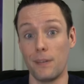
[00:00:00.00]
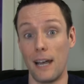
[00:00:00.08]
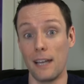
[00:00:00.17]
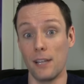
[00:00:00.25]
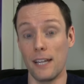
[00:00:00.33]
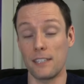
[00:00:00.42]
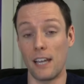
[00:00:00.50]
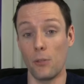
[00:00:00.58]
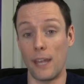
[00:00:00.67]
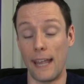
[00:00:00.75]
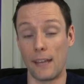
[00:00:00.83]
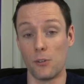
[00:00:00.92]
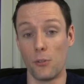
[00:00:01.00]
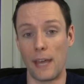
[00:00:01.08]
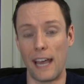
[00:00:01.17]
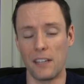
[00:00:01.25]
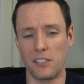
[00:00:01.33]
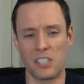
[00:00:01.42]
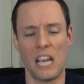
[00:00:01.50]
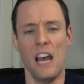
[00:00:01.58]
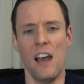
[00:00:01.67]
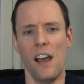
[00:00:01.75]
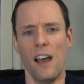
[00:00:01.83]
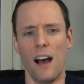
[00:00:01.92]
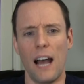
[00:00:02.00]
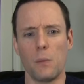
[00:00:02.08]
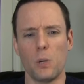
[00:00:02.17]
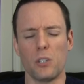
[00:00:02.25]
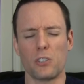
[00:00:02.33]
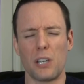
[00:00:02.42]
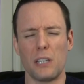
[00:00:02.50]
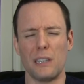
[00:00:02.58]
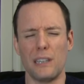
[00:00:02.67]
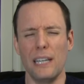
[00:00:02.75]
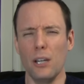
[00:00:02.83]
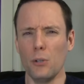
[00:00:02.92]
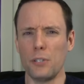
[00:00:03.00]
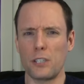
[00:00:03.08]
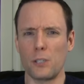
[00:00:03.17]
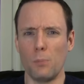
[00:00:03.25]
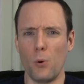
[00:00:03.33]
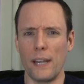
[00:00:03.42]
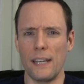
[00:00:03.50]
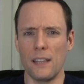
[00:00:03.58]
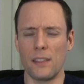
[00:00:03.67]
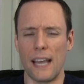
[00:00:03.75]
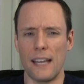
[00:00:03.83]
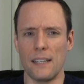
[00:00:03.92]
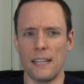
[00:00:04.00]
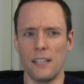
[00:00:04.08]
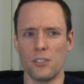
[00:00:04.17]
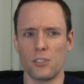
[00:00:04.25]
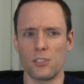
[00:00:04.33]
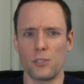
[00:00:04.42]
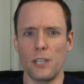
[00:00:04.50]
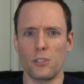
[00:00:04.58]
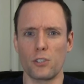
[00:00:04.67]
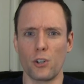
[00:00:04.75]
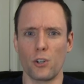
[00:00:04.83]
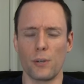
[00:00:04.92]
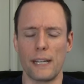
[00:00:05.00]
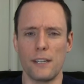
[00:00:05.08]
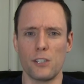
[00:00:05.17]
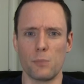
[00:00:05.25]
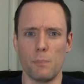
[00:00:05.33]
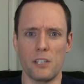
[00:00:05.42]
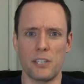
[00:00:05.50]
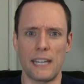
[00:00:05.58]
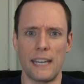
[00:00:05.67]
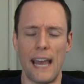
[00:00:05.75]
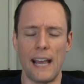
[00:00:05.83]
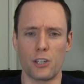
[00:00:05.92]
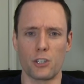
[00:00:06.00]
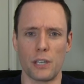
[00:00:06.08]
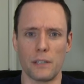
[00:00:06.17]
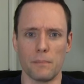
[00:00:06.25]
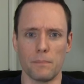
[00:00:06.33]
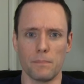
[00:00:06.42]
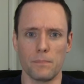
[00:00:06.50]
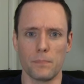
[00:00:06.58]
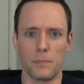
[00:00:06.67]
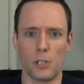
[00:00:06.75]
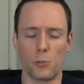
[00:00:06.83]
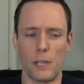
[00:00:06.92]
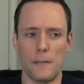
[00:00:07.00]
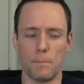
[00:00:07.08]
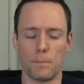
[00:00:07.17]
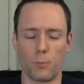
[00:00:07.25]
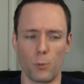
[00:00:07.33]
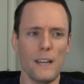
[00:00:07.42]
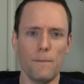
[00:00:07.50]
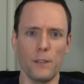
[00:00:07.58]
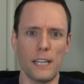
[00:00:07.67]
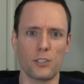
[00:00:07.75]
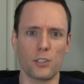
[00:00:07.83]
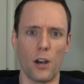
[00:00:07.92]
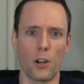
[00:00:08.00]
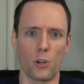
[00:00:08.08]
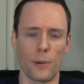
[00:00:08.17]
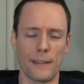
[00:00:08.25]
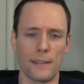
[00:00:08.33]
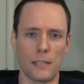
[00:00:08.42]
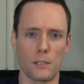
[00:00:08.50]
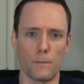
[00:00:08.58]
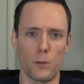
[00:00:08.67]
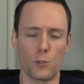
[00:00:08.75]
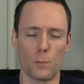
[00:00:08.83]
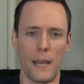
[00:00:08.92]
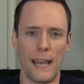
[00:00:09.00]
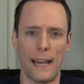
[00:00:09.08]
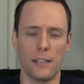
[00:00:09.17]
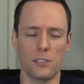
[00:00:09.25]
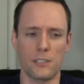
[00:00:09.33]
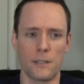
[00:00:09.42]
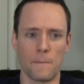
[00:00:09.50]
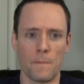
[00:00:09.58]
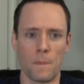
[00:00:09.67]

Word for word: I liked how they handled that. I was a little disappointed that his sister is missing in action, because we briefly saw her in Days of Future Past.